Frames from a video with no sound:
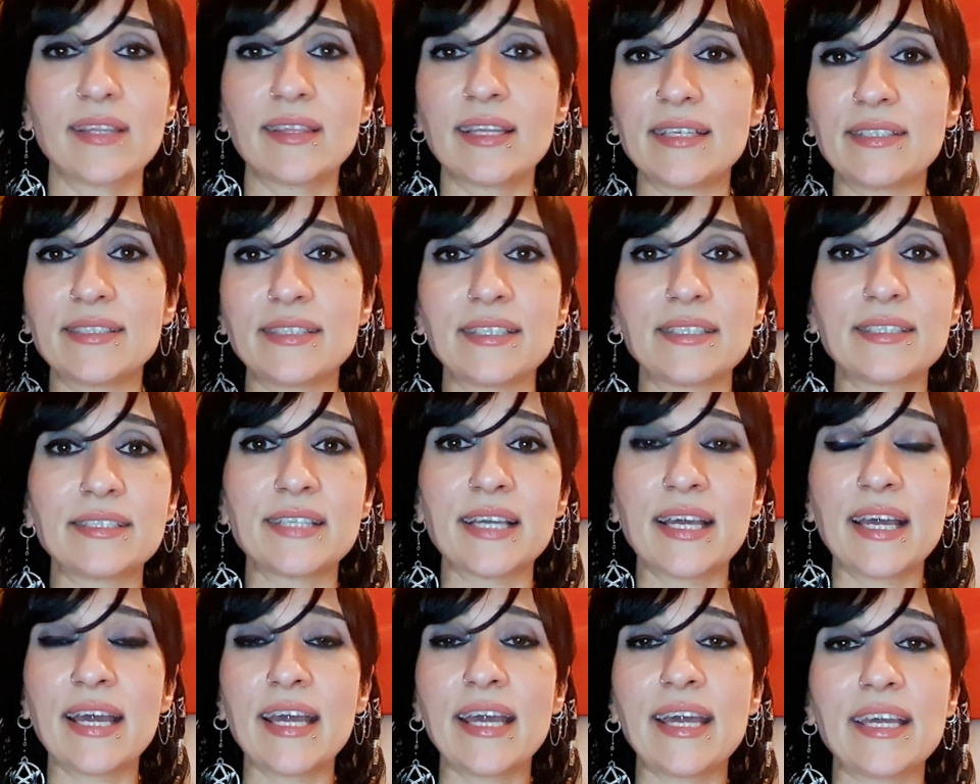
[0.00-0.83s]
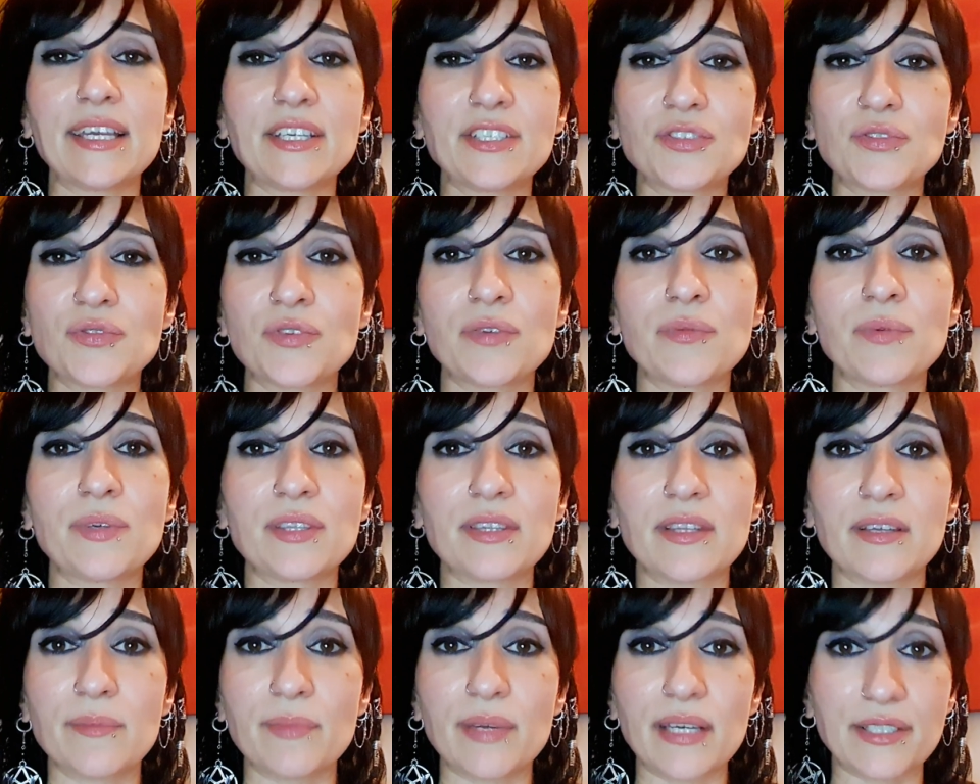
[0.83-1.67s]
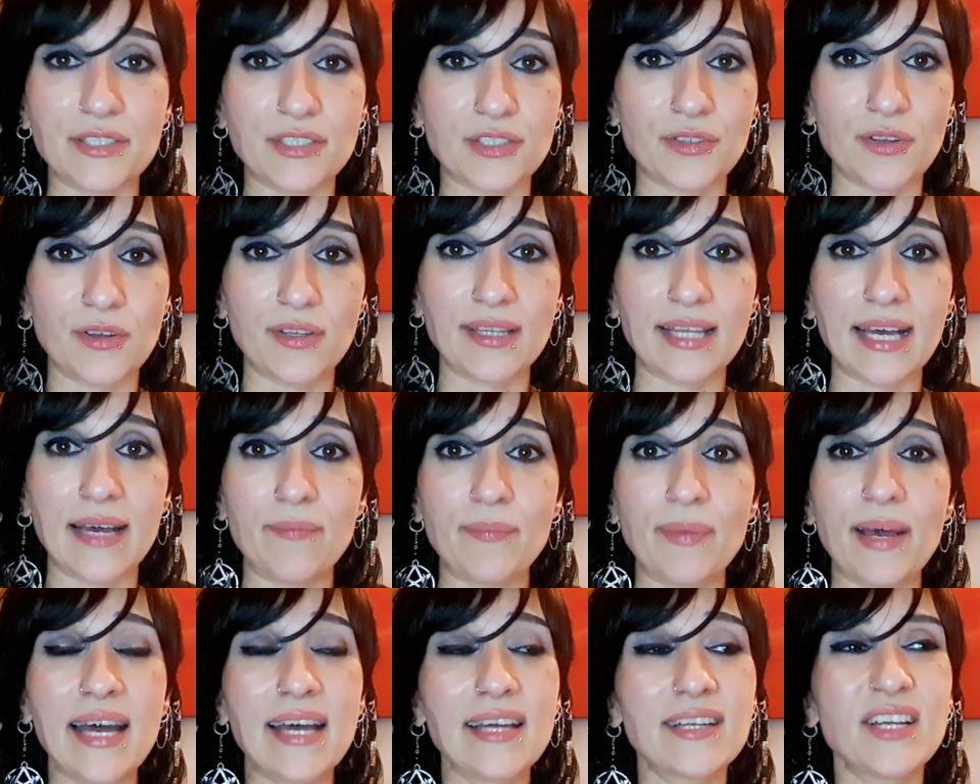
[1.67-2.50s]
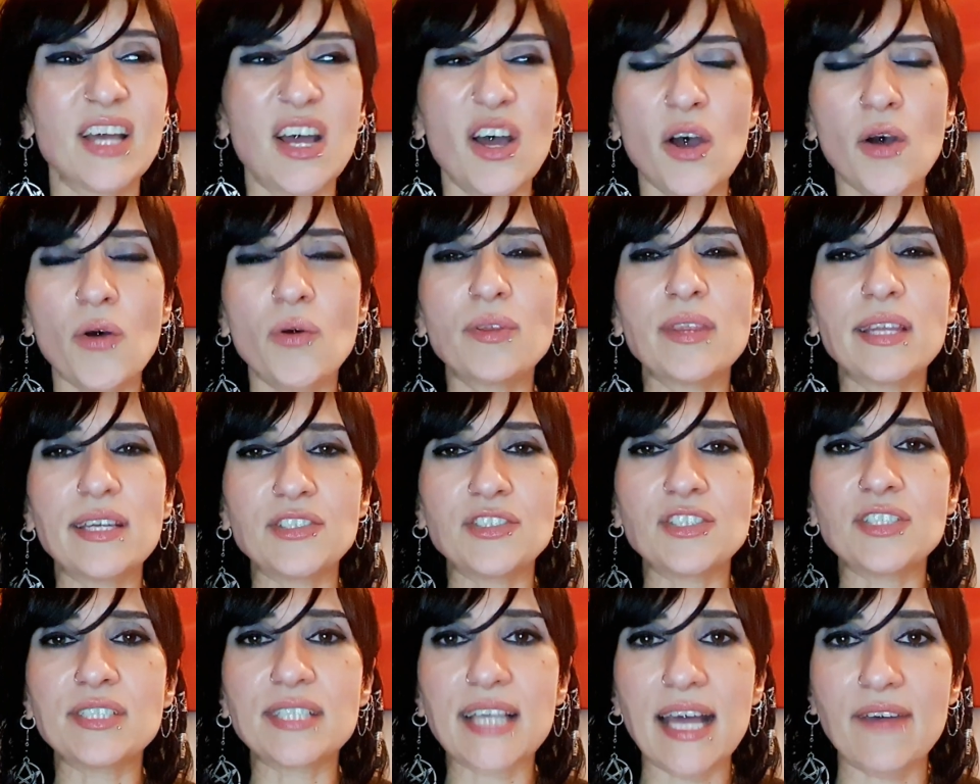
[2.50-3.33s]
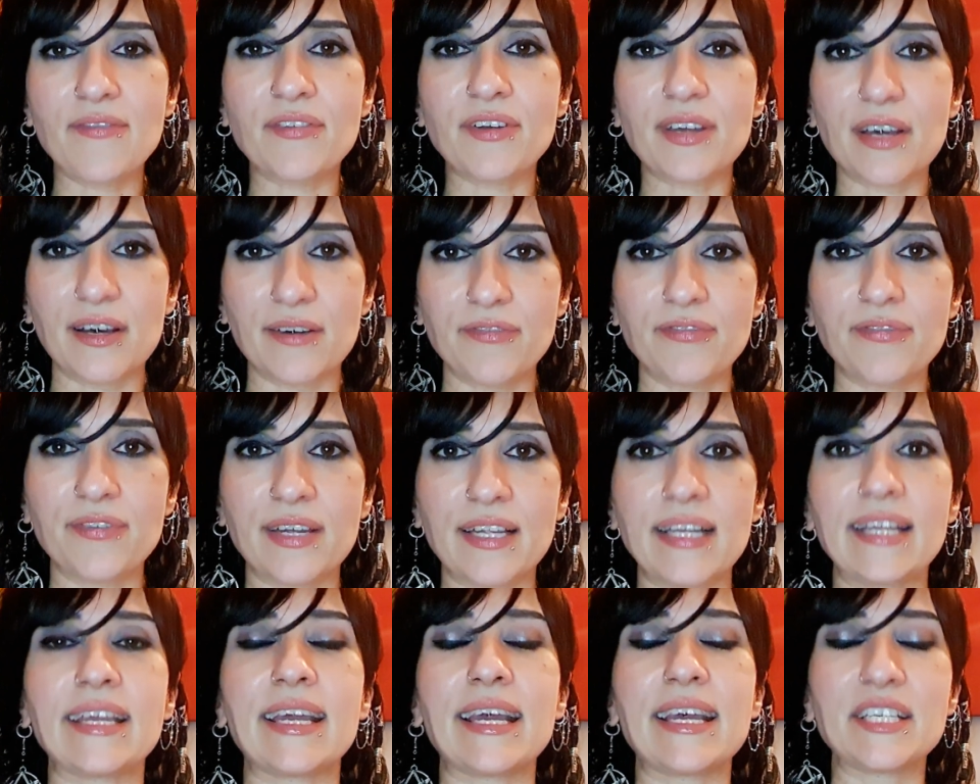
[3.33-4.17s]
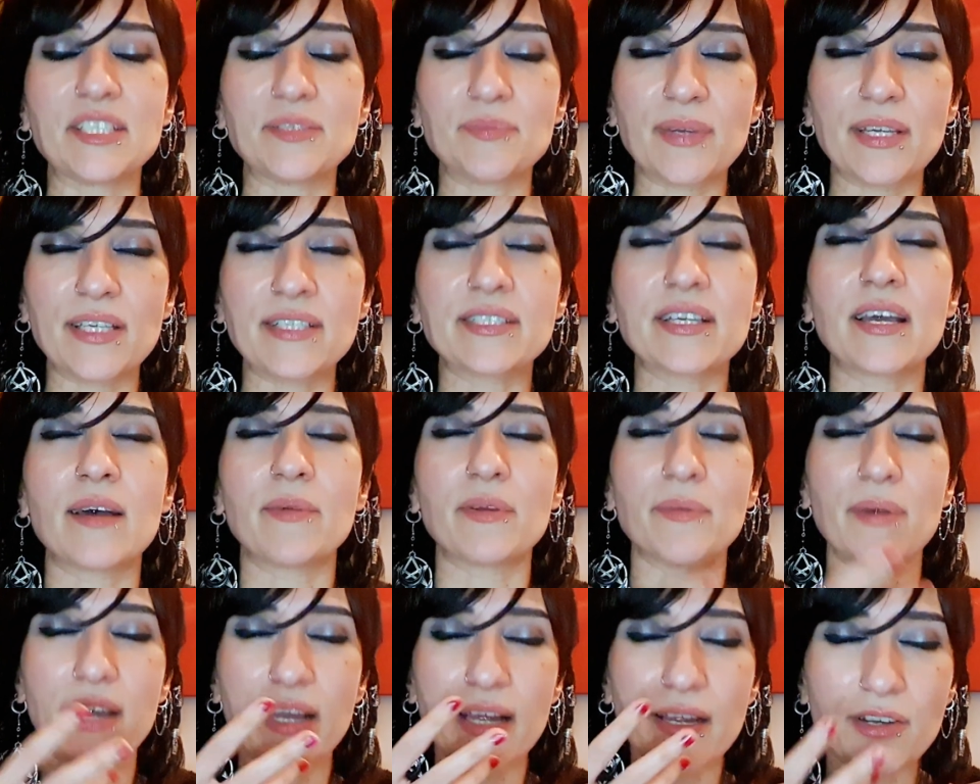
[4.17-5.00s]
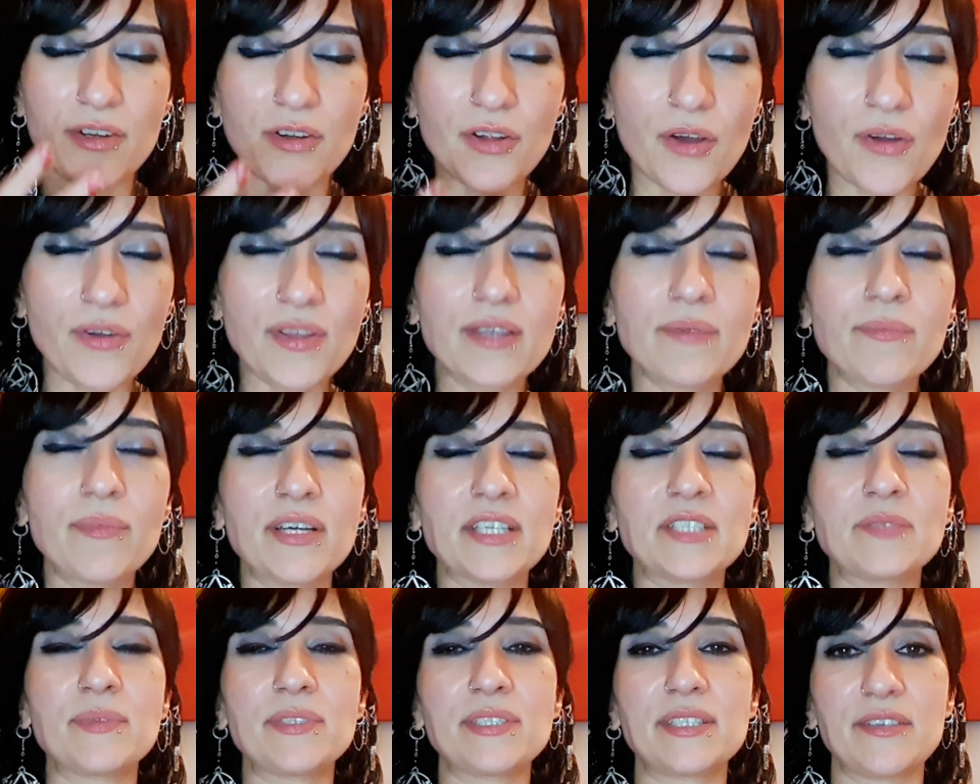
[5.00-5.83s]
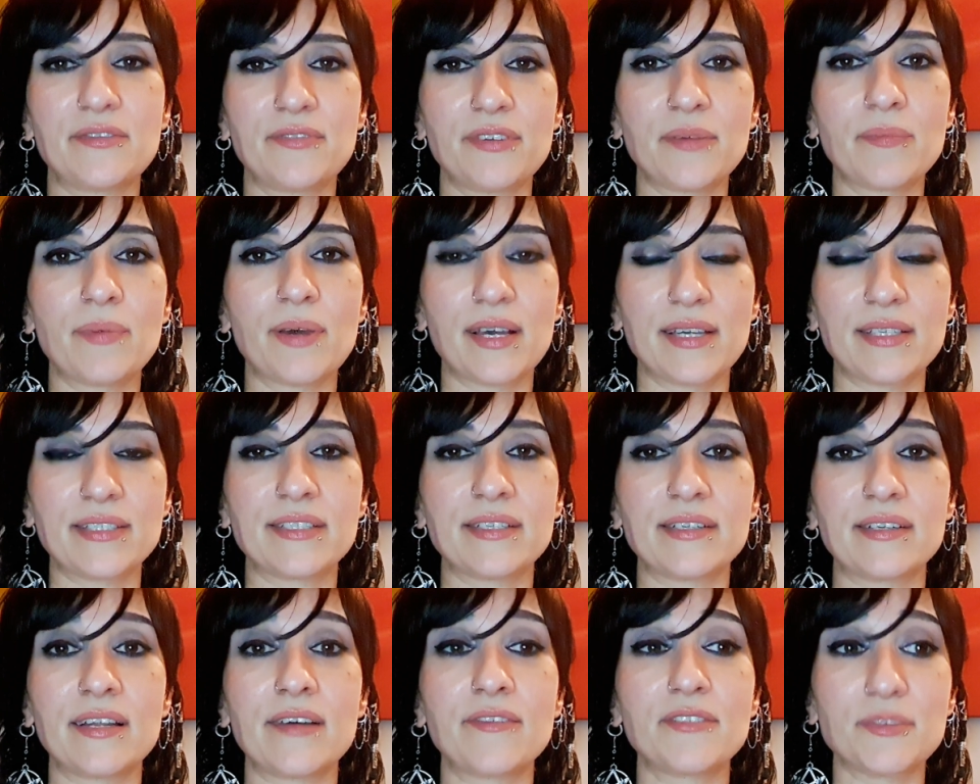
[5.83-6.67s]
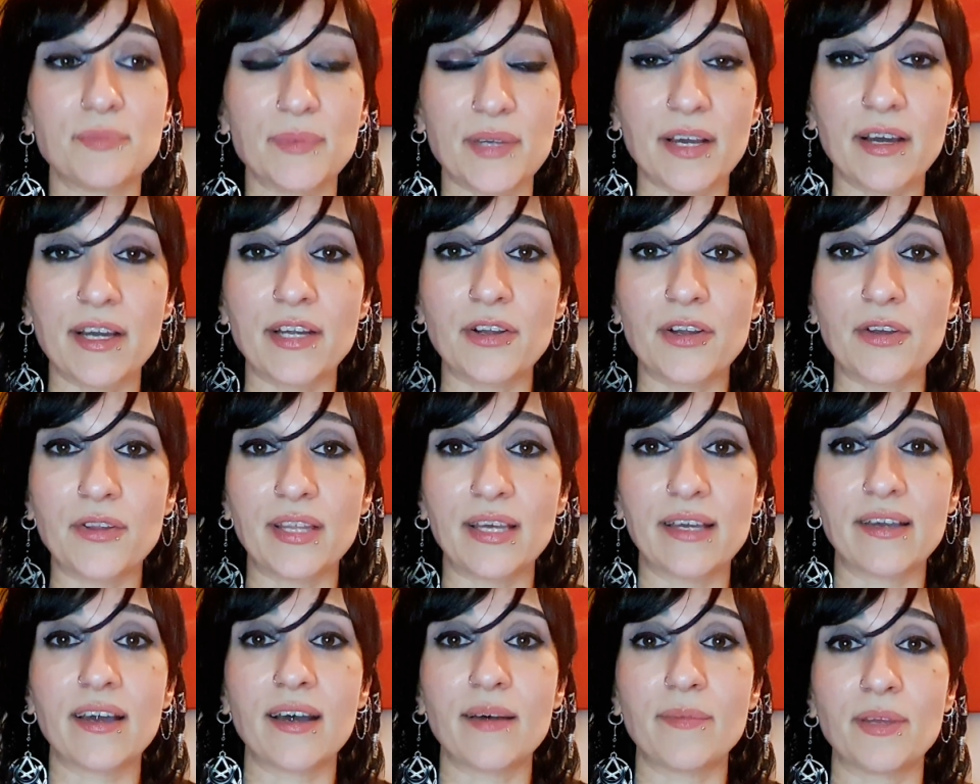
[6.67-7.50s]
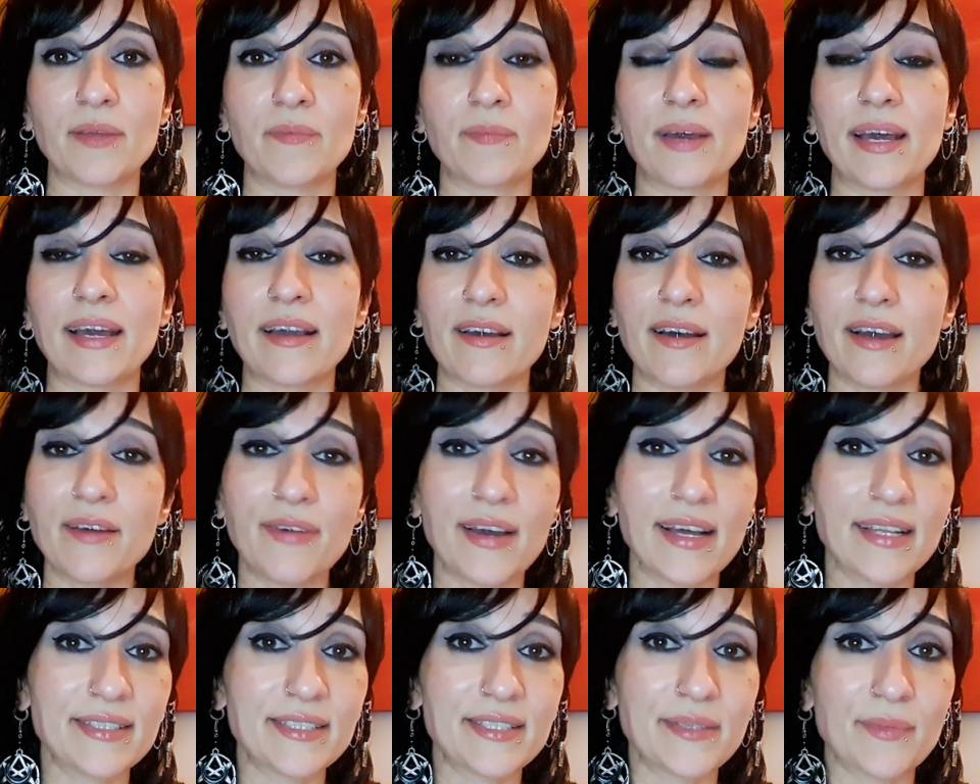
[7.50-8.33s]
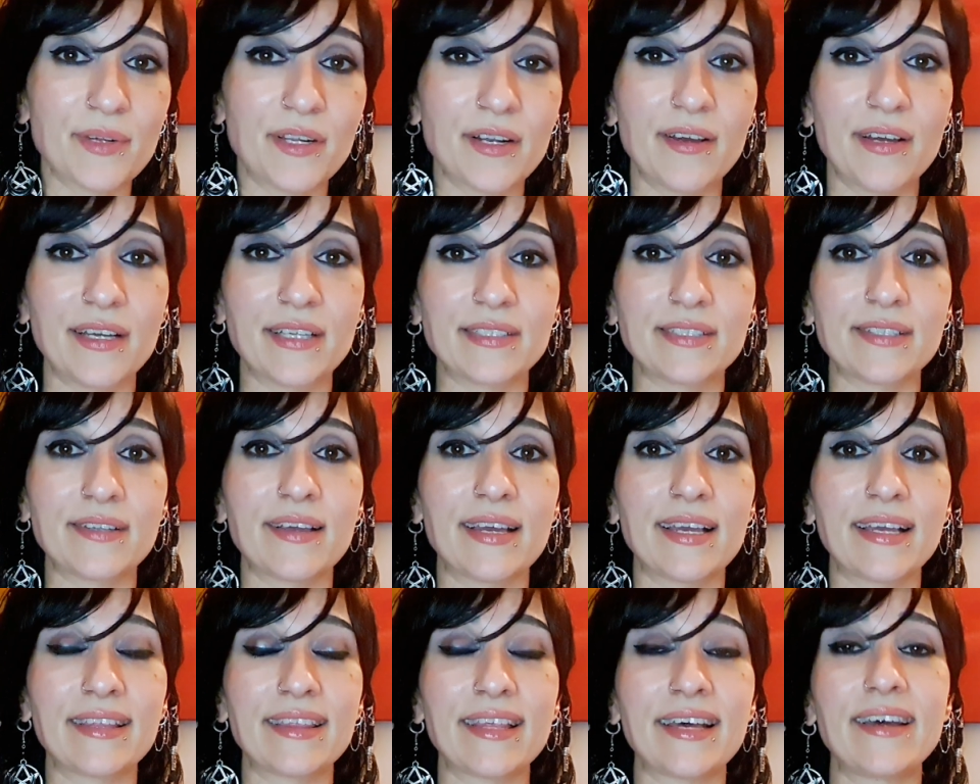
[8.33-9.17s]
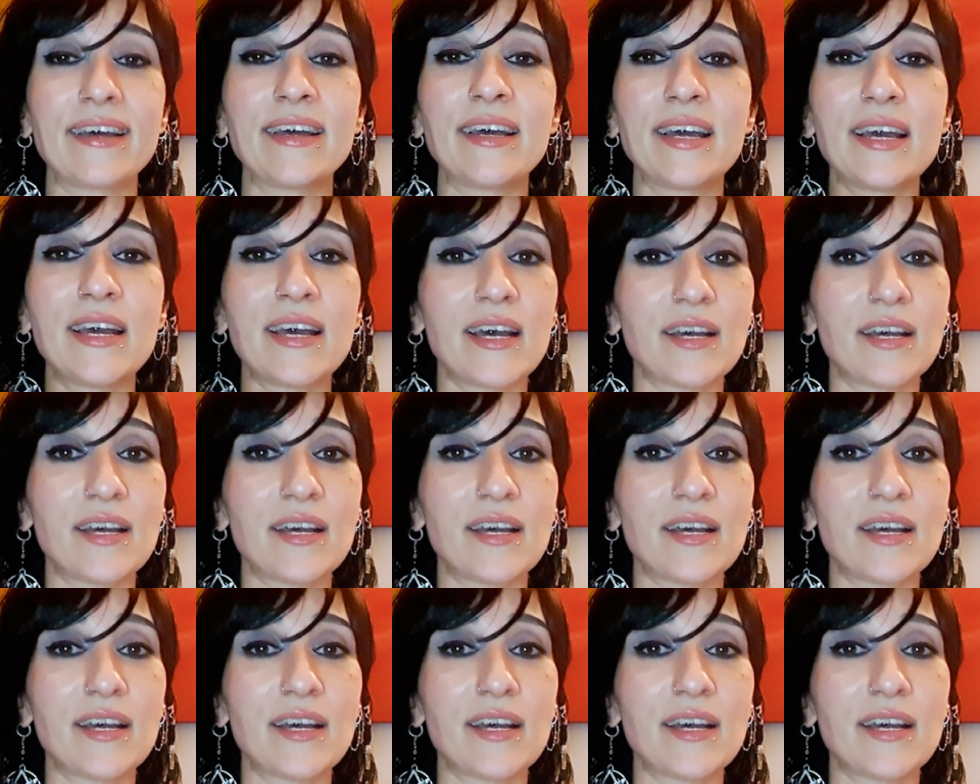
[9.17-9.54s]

There's this history with them is not that bad, or they just have a gut feeling SP is coming. I know that my specific person loves me. I know they're coming back. I've had some clients like that.